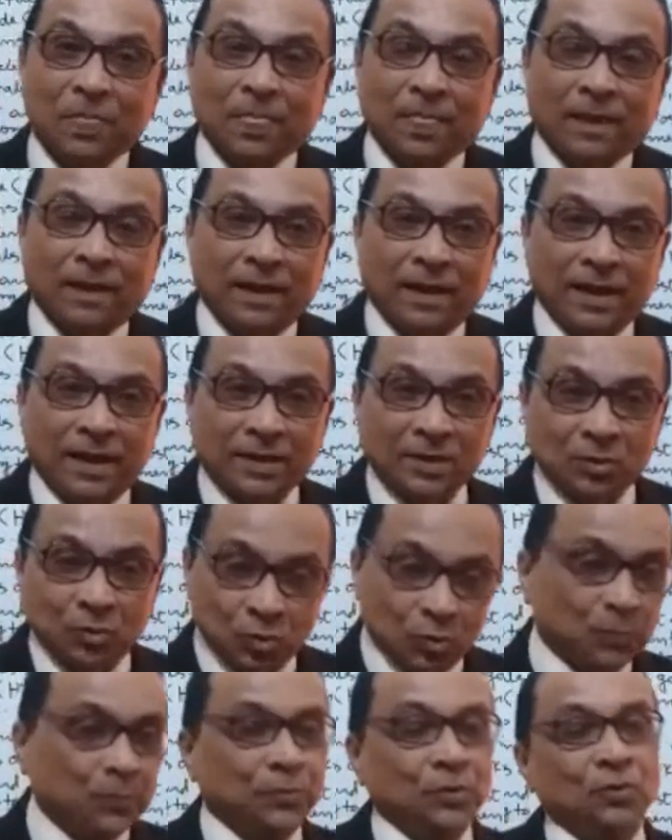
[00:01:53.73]
and
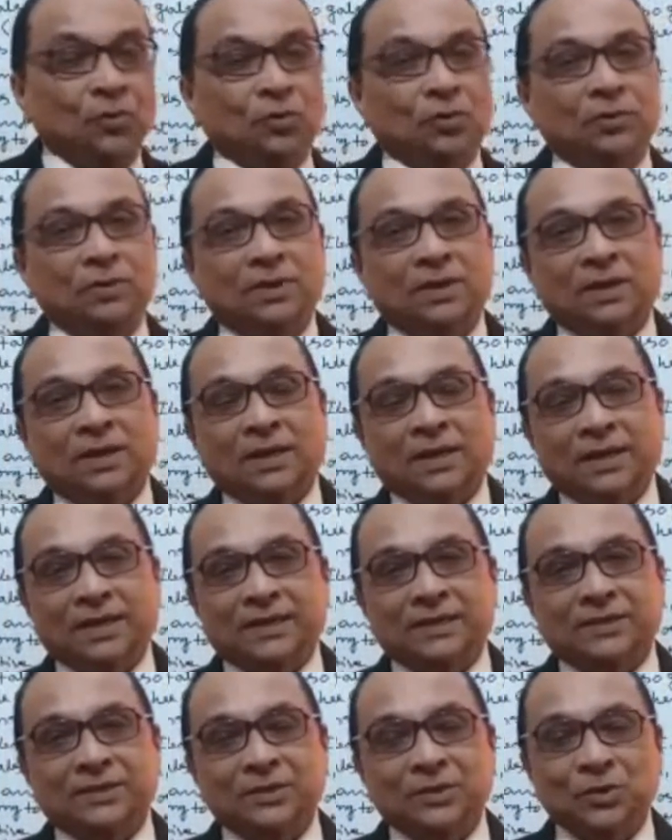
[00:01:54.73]
group 2
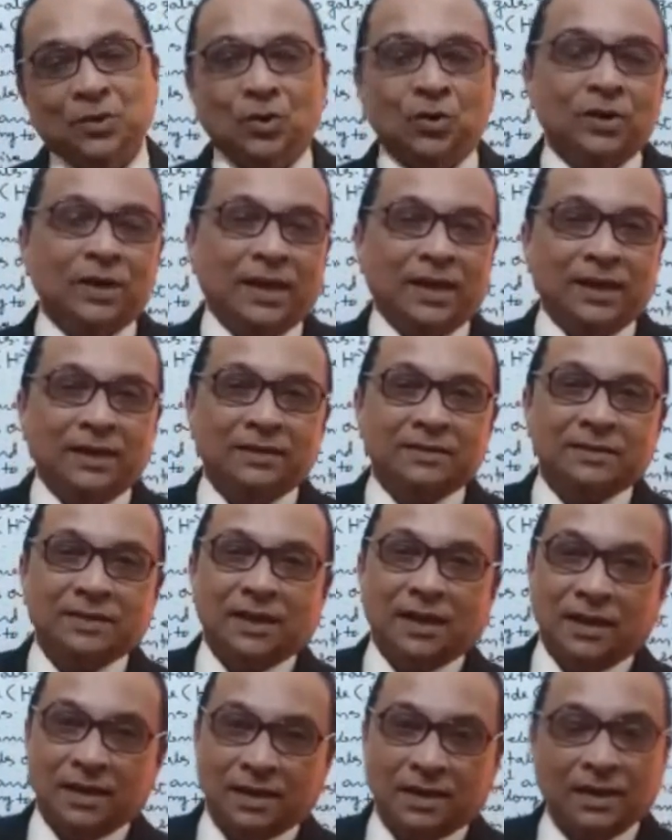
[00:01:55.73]
is known as
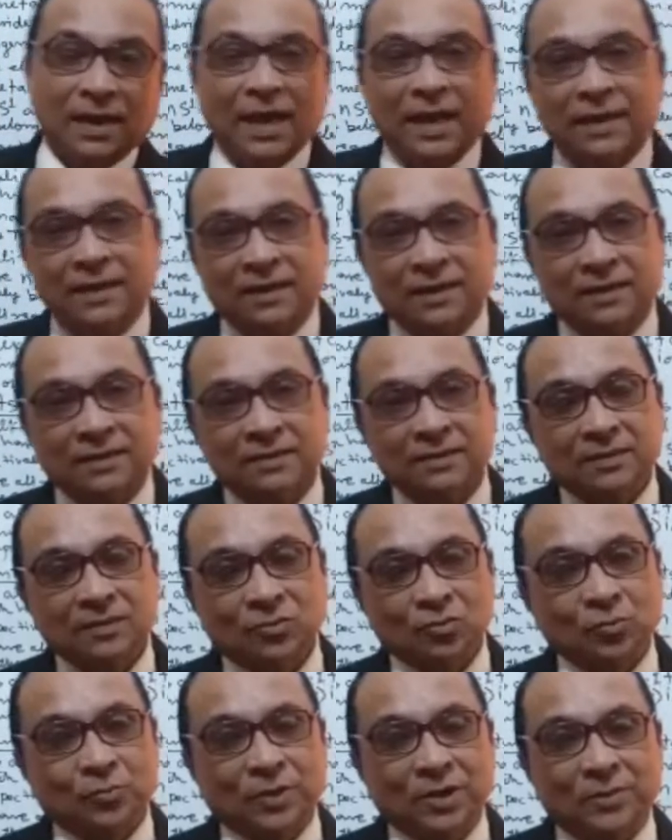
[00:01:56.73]
alkaline earth
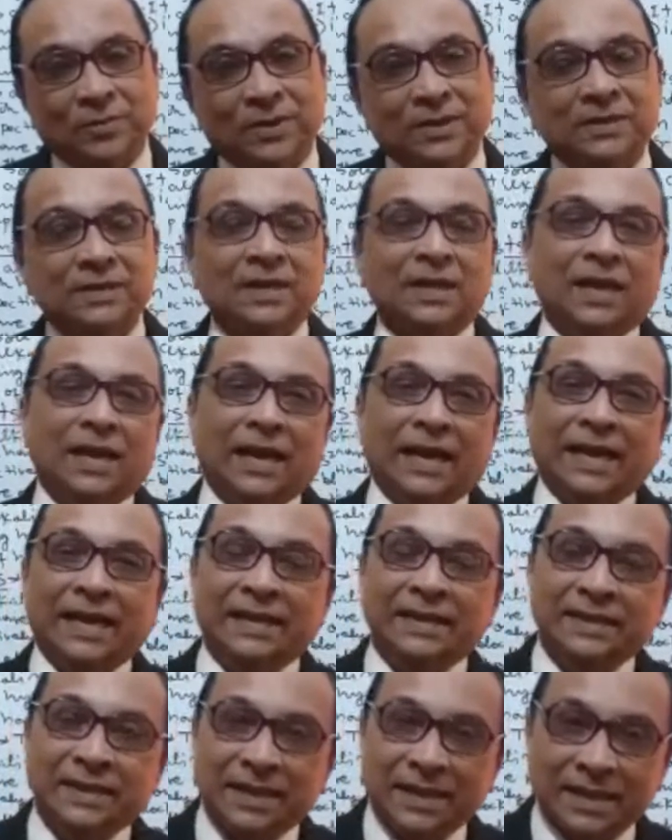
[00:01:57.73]
group elements
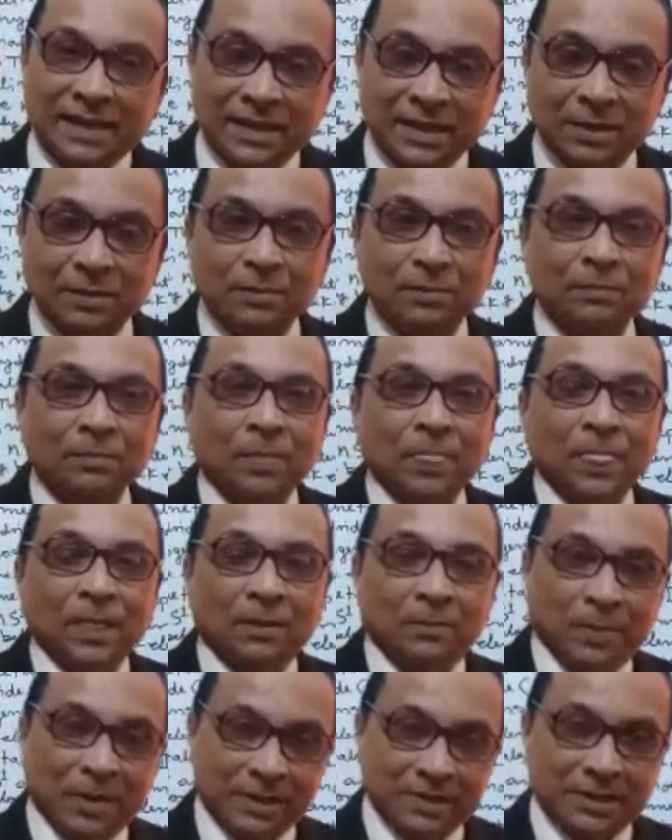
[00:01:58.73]
and they give
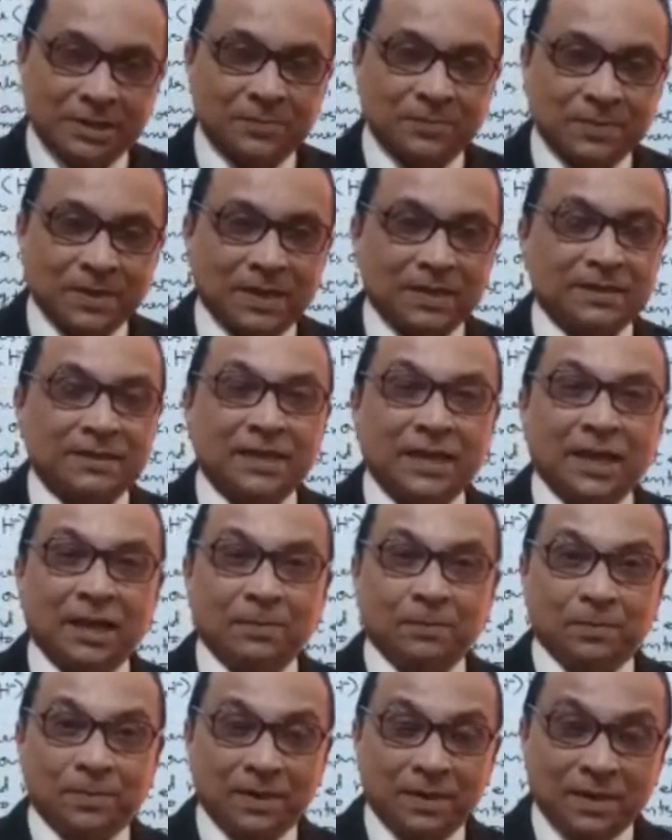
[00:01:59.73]
positive charge. They
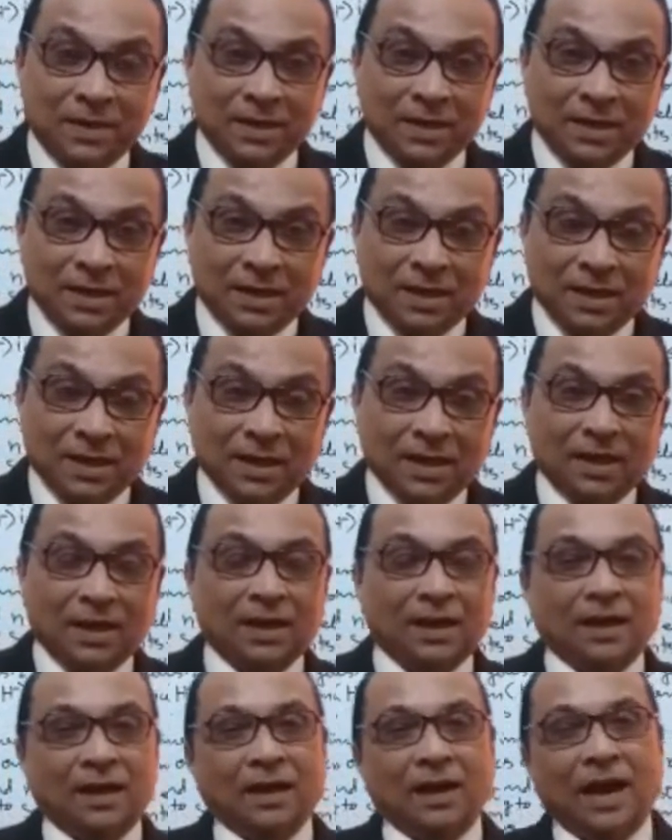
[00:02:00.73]
have
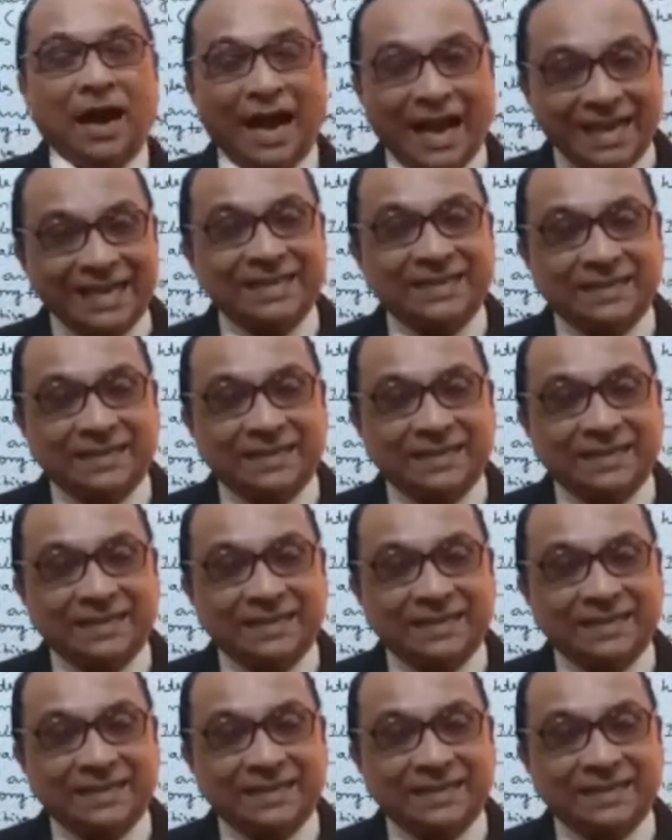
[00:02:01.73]
uh, high